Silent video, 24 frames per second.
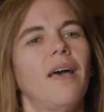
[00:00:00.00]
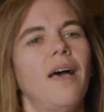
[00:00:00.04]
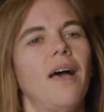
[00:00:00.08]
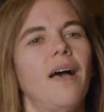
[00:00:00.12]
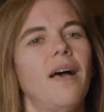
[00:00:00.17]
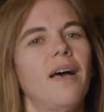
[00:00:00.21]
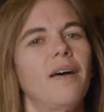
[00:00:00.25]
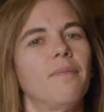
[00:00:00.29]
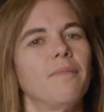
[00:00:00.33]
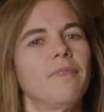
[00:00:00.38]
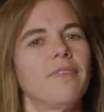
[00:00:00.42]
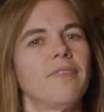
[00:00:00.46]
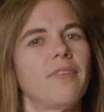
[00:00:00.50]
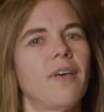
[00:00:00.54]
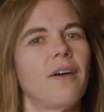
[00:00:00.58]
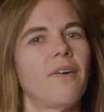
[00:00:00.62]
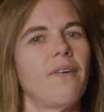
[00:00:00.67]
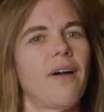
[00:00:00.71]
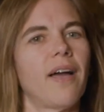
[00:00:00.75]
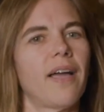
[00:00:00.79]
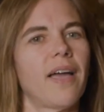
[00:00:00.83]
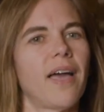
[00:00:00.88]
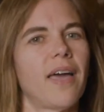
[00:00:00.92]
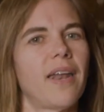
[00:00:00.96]
So
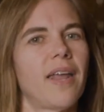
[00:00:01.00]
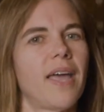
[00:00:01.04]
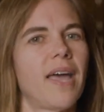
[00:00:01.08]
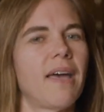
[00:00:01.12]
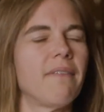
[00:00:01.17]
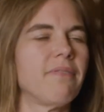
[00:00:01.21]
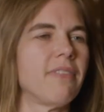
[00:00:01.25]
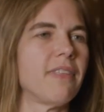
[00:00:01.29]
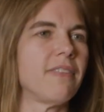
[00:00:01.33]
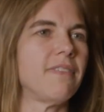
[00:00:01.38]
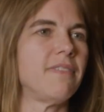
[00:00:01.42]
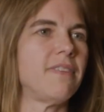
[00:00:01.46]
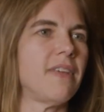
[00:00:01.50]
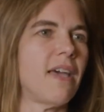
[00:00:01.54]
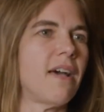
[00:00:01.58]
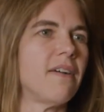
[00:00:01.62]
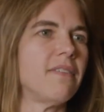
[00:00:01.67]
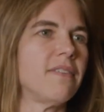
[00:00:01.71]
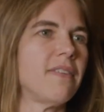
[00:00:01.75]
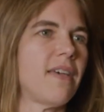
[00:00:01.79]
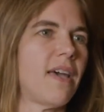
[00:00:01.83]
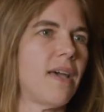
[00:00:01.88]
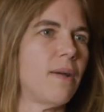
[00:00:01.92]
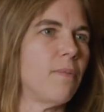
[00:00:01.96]
I kind of have this
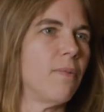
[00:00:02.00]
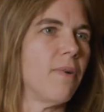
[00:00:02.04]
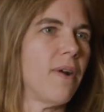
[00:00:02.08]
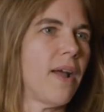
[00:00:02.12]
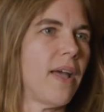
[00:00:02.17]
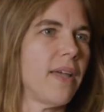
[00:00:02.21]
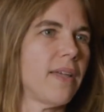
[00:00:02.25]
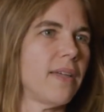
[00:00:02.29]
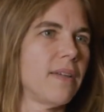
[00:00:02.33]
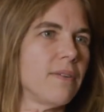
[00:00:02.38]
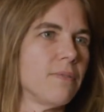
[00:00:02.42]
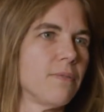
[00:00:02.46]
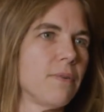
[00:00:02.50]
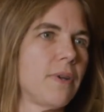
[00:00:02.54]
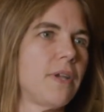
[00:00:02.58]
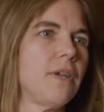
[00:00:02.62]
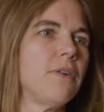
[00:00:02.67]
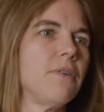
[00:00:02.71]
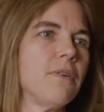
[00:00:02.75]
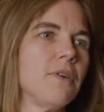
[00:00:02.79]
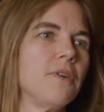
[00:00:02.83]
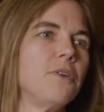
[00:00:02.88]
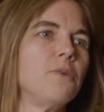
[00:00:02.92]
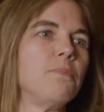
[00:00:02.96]
downtime where I can
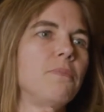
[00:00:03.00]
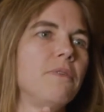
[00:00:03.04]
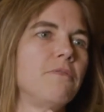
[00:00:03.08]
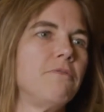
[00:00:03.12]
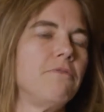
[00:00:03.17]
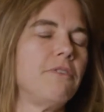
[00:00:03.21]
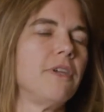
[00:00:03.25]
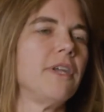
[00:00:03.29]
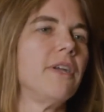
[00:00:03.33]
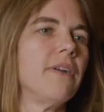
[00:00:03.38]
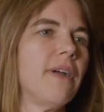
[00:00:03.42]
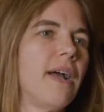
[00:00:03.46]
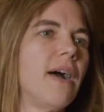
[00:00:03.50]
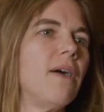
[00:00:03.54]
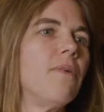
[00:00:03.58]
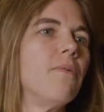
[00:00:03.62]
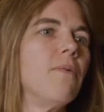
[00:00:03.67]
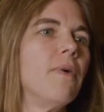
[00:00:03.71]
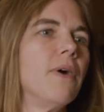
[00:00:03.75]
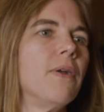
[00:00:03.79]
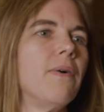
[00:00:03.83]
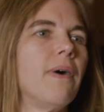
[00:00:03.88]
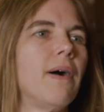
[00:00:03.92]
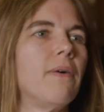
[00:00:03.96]
regroup and figure out
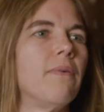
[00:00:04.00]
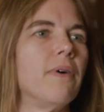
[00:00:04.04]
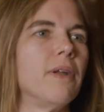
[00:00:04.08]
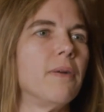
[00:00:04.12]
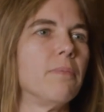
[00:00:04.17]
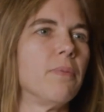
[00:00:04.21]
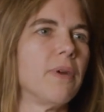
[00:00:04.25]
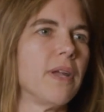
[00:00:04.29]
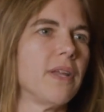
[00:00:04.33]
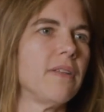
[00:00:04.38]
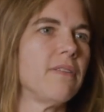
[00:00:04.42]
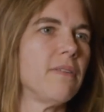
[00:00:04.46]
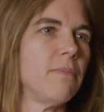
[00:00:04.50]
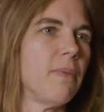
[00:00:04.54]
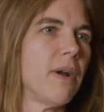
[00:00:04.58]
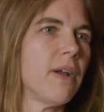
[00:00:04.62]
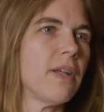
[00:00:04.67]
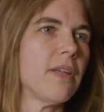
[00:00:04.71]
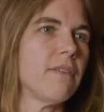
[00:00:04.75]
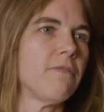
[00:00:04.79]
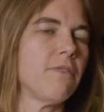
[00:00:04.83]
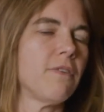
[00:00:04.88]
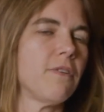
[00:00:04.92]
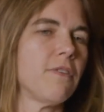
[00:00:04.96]
what do I want to bring to
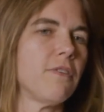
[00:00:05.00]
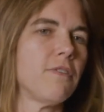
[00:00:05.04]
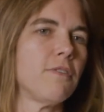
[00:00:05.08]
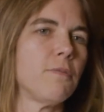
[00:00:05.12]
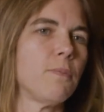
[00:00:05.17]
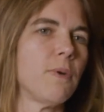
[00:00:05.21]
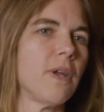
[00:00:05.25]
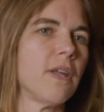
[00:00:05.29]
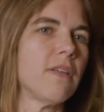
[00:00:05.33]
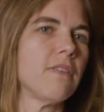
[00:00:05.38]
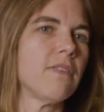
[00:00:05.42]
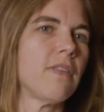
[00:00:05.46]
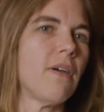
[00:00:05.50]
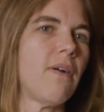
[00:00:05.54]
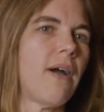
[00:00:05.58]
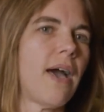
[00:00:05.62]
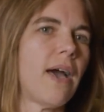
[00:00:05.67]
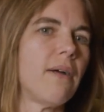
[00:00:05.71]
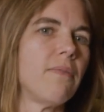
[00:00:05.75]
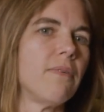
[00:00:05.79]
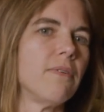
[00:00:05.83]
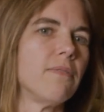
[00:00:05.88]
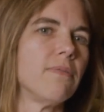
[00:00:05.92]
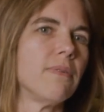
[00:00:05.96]
market for the spring. So
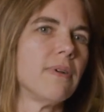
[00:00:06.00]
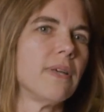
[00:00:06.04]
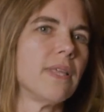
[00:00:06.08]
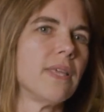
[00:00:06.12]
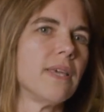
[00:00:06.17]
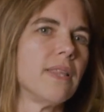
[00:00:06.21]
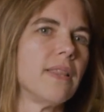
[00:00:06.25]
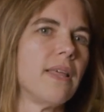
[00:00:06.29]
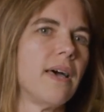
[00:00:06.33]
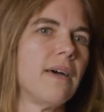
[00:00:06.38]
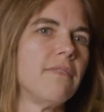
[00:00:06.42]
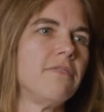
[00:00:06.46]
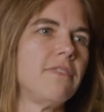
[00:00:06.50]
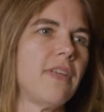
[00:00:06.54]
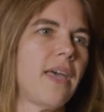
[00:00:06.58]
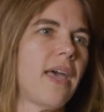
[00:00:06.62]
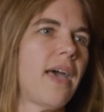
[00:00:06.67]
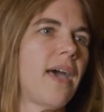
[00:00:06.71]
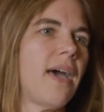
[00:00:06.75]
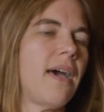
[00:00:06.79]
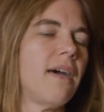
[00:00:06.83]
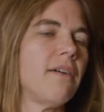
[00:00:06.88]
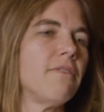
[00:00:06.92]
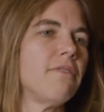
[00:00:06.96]
I would really love to
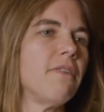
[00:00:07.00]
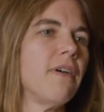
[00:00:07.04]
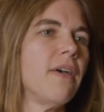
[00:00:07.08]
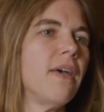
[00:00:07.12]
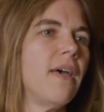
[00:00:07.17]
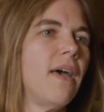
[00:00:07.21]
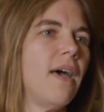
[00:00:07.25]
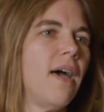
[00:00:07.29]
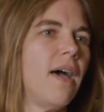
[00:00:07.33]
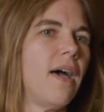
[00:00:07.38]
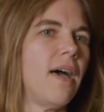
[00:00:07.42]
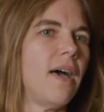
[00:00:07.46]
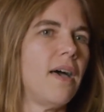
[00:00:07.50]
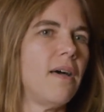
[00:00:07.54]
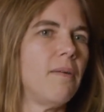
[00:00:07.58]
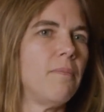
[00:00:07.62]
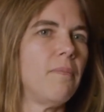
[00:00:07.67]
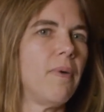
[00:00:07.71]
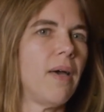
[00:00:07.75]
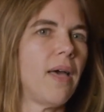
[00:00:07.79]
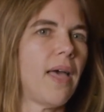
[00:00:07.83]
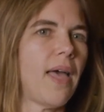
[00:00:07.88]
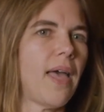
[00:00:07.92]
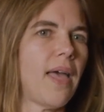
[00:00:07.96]
have
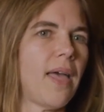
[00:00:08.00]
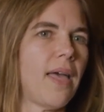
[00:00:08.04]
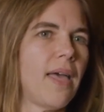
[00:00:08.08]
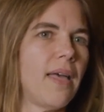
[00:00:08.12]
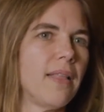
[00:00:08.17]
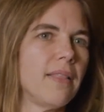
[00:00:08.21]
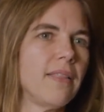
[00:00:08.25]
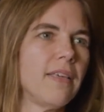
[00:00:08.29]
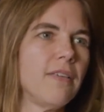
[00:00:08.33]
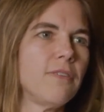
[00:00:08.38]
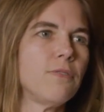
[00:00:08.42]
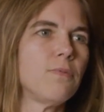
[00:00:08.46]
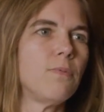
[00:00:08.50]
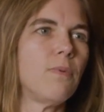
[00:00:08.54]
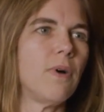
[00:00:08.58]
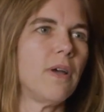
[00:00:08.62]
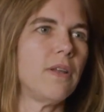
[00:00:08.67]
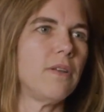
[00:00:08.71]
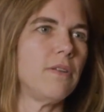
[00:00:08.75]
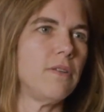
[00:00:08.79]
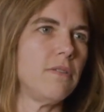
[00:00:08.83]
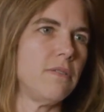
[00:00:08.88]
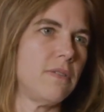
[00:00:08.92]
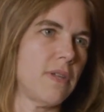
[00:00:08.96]
at least
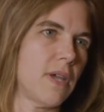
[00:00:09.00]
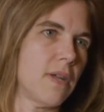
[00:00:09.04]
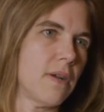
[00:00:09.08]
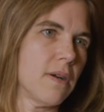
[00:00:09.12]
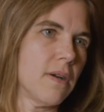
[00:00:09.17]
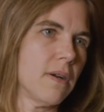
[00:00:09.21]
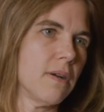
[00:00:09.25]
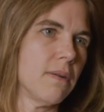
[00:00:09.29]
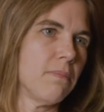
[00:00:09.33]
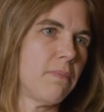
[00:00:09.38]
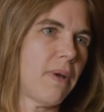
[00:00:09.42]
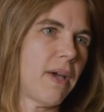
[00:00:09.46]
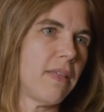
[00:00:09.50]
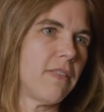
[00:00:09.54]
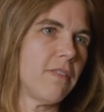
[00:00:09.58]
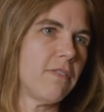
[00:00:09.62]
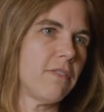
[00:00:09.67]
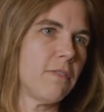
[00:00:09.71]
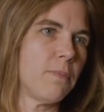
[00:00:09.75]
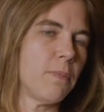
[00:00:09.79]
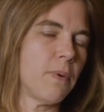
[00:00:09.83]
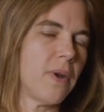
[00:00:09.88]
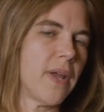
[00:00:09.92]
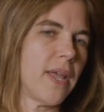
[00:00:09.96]
one new dinner by the
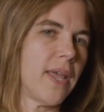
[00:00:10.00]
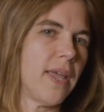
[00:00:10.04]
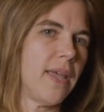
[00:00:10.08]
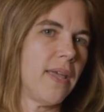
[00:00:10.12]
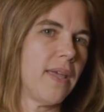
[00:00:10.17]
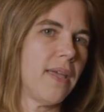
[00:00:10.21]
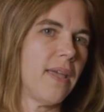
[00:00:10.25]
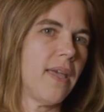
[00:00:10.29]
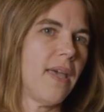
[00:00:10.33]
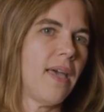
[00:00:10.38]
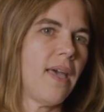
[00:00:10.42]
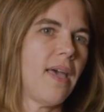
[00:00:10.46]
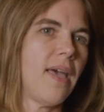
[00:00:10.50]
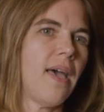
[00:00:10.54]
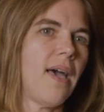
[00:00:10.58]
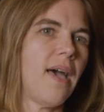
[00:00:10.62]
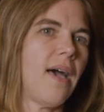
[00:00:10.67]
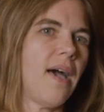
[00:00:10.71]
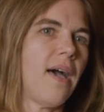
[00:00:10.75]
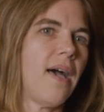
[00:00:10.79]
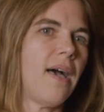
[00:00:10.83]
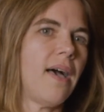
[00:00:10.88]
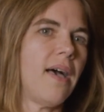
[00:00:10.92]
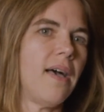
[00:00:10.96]
spring.
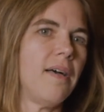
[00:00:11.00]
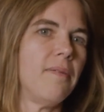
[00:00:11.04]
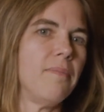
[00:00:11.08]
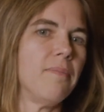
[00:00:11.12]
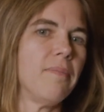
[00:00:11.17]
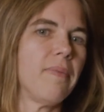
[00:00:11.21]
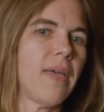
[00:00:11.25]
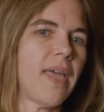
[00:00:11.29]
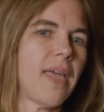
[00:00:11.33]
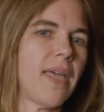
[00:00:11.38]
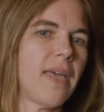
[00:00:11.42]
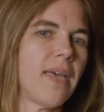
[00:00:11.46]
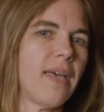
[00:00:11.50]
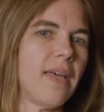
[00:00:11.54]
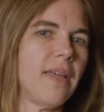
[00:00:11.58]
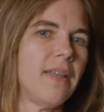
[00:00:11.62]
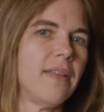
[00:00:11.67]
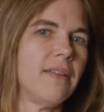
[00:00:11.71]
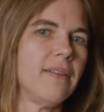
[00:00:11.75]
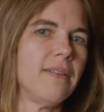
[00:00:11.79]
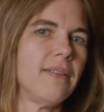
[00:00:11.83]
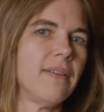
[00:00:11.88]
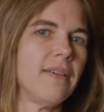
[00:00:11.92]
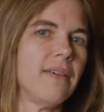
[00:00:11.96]

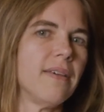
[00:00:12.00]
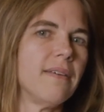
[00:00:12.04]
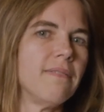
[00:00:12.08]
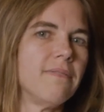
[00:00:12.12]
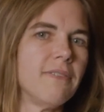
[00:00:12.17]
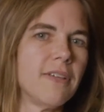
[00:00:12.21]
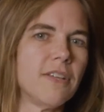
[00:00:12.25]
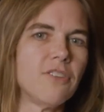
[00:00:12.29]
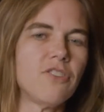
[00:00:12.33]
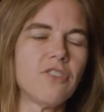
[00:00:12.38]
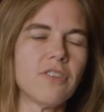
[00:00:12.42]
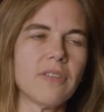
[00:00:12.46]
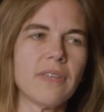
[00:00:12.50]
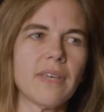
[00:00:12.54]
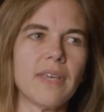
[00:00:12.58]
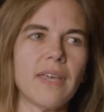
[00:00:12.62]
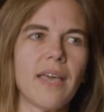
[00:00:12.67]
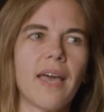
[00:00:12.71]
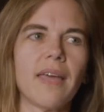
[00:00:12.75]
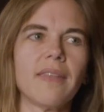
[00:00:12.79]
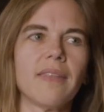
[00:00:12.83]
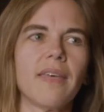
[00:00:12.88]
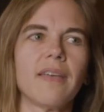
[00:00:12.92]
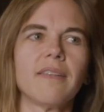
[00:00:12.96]
And
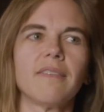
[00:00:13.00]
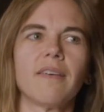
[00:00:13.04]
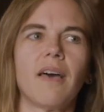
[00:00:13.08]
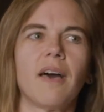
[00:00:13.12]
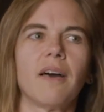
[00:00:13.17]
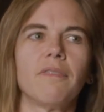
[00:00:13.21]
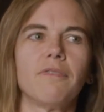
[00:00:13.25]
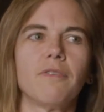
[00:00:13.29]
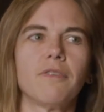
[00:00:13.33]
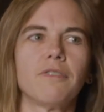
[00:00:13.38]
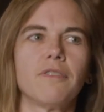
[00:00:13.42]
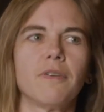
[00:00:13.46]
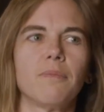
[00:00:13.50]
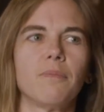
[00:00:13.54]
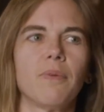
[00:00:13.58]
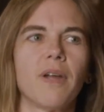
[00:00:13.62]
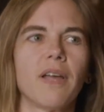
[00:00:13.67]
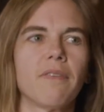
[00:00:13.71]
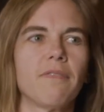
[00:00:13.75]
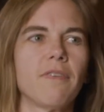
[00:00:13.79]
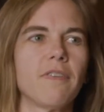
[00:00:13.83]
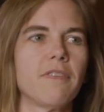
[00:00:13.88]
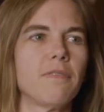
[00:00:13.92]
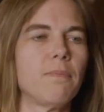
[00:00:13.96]
eventually I'd like to offer some
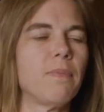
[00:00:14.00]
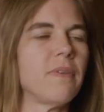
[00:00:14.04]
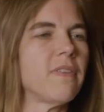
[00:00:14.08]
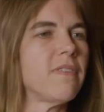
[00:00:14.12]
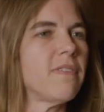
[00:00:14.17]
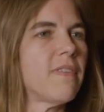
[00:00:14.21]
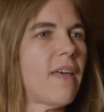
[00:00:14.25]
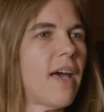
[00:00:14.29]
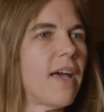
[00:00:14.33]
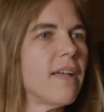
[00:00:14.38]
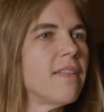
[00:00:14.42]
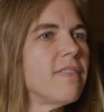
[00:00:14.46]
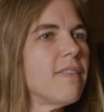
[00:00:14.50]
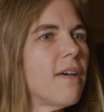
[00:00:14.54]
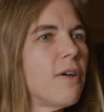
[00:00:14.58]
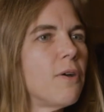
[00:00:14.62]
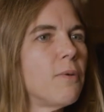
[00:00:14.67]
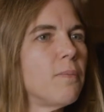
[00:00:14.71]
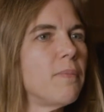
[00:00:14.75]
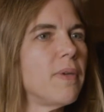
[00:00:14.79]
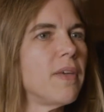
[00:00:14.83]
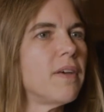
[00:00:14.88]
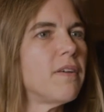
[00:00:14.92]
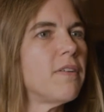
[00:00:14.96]
breakfast besides
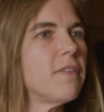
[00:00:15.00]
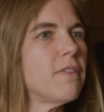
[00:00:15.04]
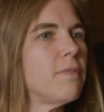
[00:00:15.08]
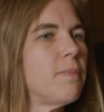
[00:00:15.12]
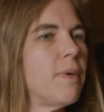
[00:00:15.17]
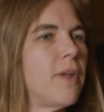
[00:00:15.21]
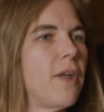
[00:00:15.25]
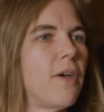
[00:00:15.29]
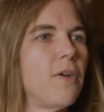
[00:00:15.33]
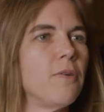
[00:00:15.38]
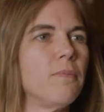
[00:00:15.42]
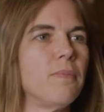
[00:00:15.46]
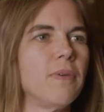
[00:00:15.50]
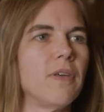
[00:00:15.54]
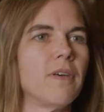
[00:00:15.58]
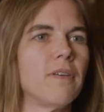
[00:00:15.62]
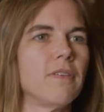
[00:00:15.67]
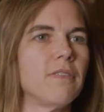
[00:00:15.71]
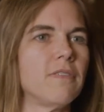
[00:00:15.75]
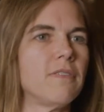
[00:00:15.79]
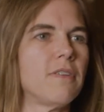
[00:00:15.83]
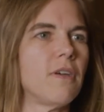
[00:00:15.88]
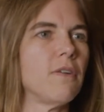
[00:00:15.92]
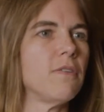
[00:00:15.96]
oatmeals, but
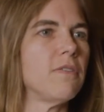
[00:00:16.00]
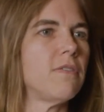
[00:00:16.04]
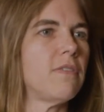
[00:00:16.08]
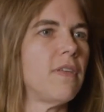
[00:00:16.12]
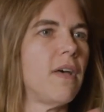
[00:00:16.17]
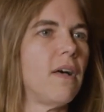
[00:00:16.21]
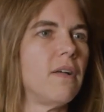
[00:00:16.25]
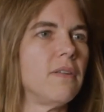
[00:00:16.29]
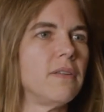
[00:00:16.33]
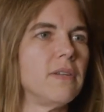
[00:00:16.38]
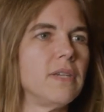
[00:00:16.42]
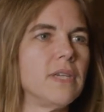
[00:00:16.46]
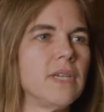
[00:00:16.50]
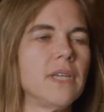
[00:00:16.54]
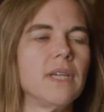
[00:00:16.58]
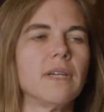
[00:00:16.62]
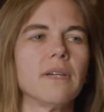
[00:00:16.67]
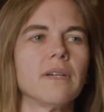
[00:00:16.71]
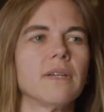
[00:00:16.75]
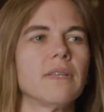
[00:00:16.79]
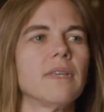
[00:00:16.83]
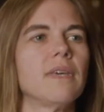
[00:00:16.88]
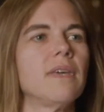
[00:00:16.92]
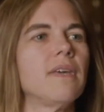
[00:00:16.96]
oatmeals don't sell
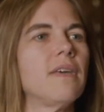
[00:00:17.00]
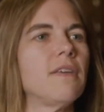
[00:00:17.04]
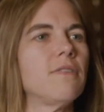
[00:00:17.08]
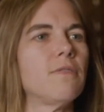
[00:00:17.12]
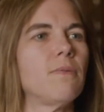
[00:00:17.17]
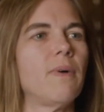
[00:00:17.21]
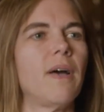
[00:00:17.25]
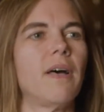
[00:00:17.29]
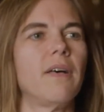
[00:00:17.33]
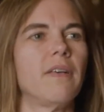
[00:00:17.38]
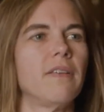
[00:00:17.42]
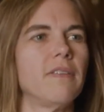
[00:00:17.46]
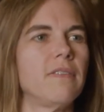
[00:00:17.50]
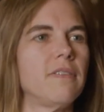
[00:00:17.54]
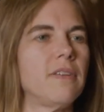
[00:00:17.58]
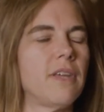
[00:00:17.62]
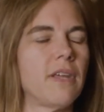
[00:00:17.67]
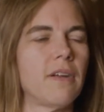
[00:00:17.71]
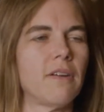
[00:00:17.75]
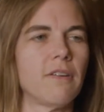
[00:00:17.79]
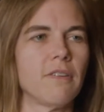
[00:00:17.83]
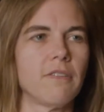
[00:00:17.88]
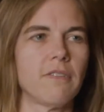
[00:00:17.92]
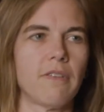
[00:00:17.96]
nearly as well as
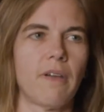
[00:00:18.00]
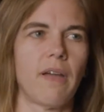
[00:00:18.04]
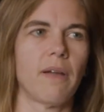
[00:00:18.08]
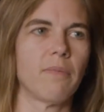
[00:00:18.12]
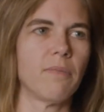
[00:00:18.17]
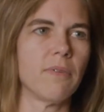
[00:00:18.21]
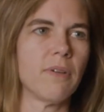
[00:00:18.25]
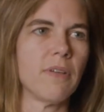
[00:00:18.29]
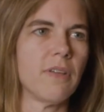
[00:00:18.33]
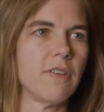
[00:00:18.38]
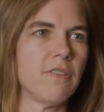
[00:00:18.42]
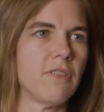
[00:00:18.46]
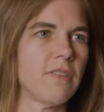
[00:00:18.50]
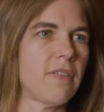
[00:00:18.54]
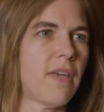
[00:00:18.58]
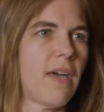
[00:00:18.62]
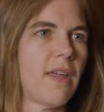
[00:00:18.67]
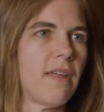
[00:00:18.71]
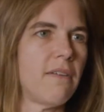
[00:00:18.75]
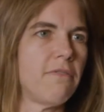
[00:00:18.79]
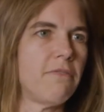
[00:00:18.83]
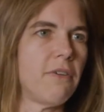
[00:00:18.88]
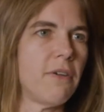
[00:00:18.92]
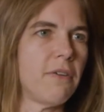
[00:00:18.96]
dinners. So I'm really just
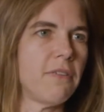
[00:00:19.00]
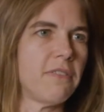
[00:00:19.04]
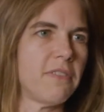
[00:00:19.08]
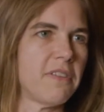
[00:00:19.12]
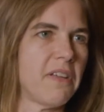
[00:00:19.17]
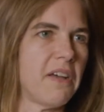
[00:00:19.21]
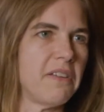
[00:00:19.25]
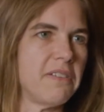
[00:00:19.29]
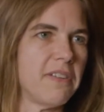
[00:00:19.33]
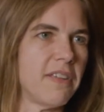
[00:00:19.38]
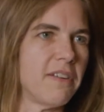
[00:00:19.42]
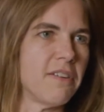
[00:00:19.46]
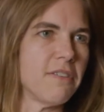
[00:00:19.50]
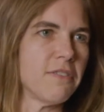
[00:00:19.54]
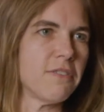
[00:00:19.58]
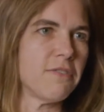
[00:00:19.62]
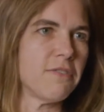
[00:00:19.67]
kind of focusing on dinners